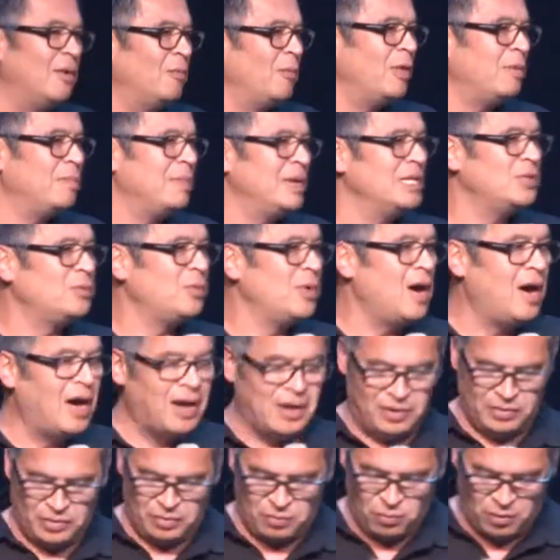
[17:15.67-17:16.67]
with me as we
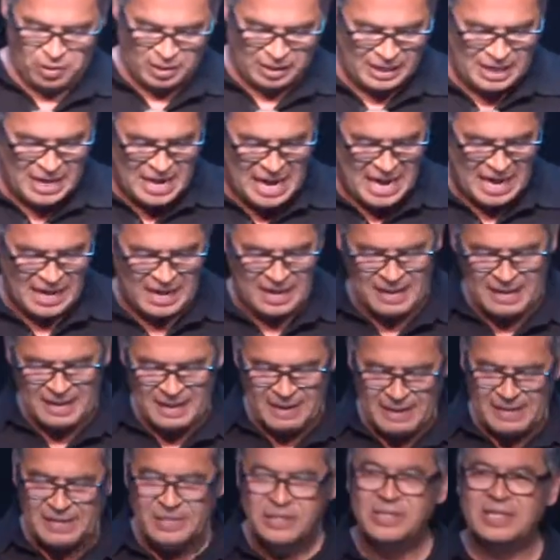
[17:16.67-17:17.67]
honor the Word of God?
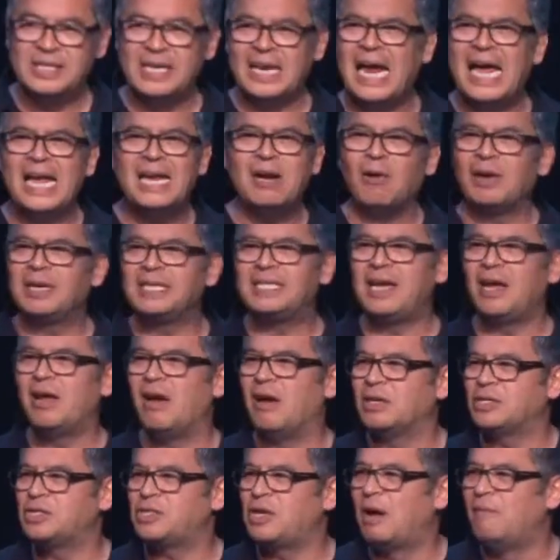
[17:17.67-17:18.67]
Did I already
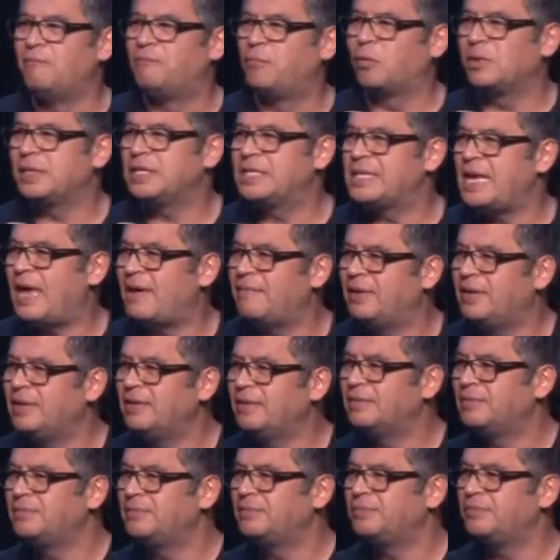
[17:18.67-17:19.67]
tell Psalm 47?
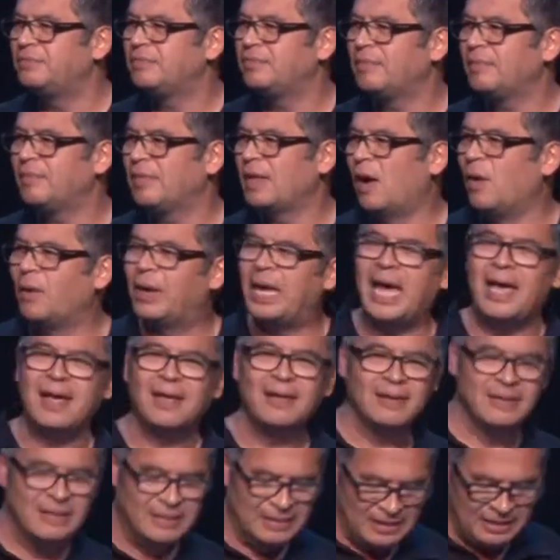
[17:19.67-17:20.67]
Okay,
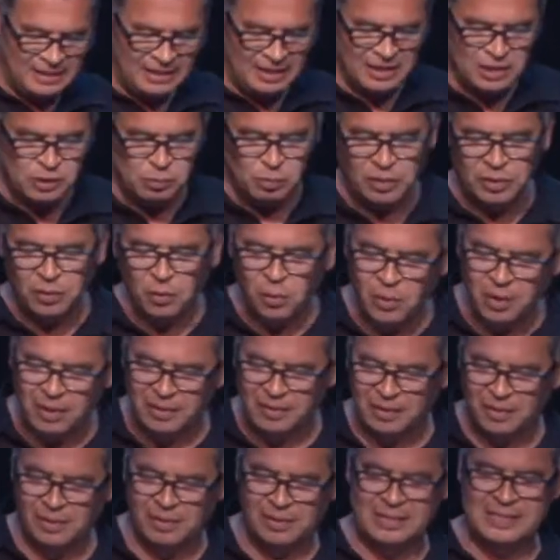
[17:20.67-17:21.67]
here's what the word of
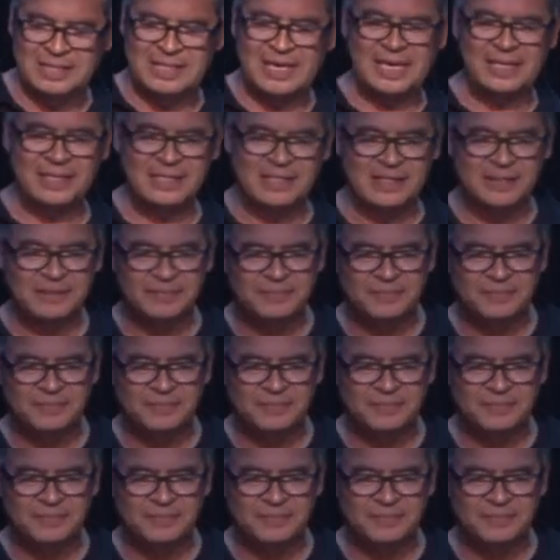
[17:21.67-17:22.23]
the Lord says